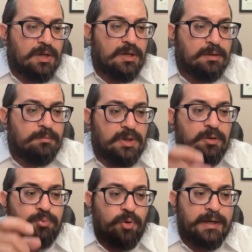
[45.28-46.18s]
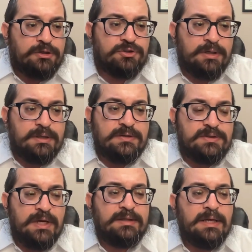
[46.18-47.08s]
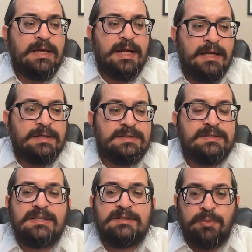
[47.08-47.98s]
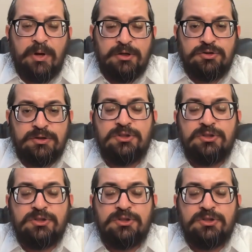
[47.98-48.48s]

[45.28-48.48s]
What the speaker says: the middle branch, that is, and then it has 6 branches,